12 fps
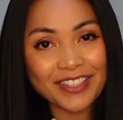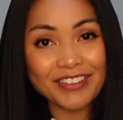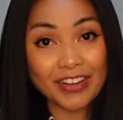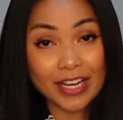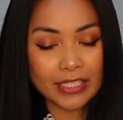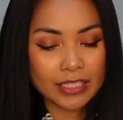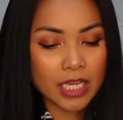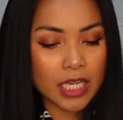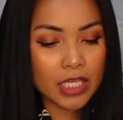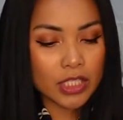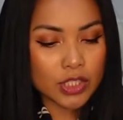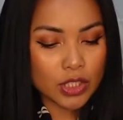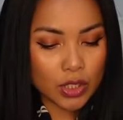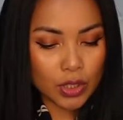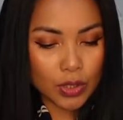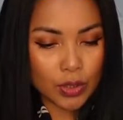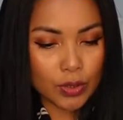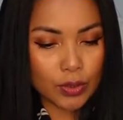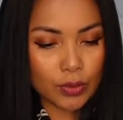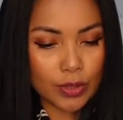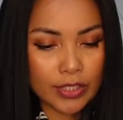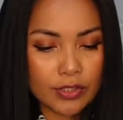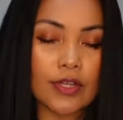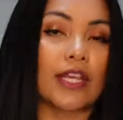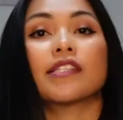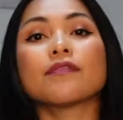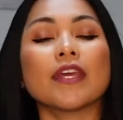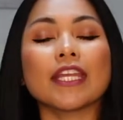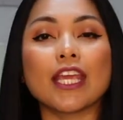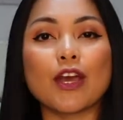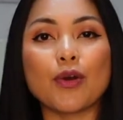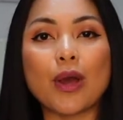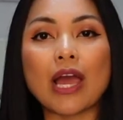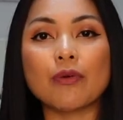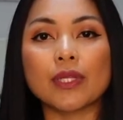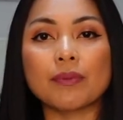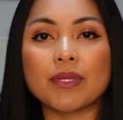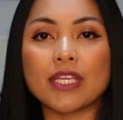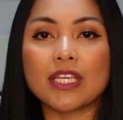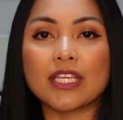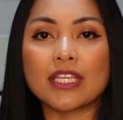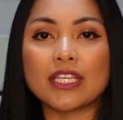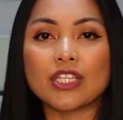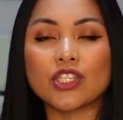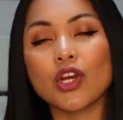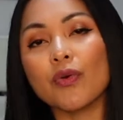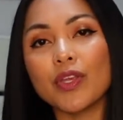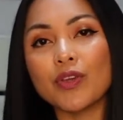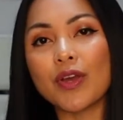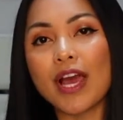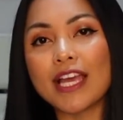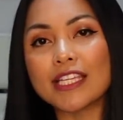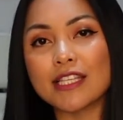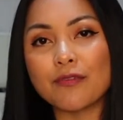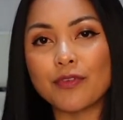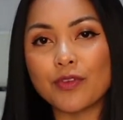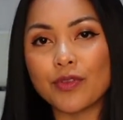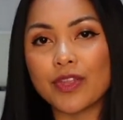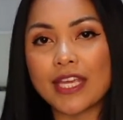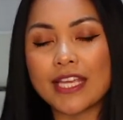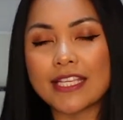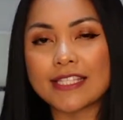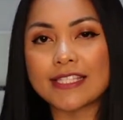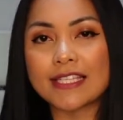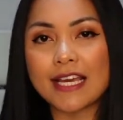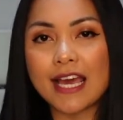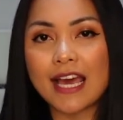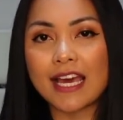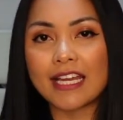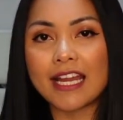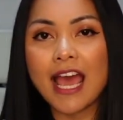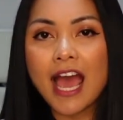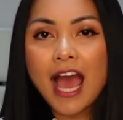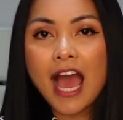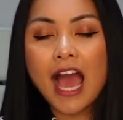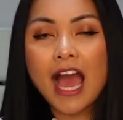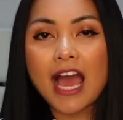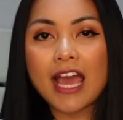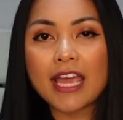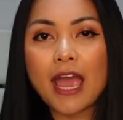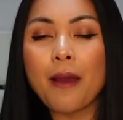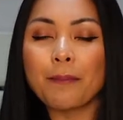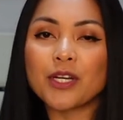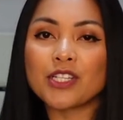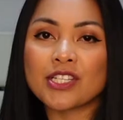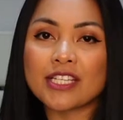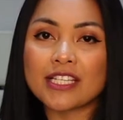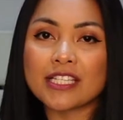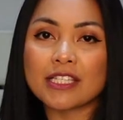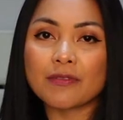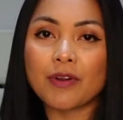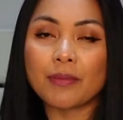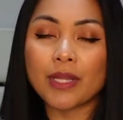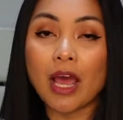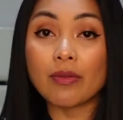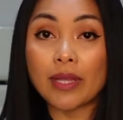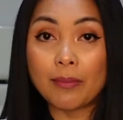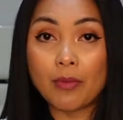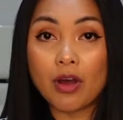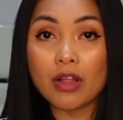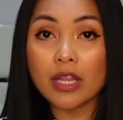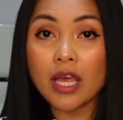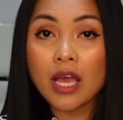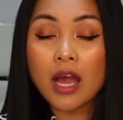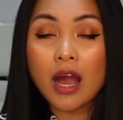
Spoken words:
right? So in today's video, I will be showing you guys a few things that I purchased from the outlet mall.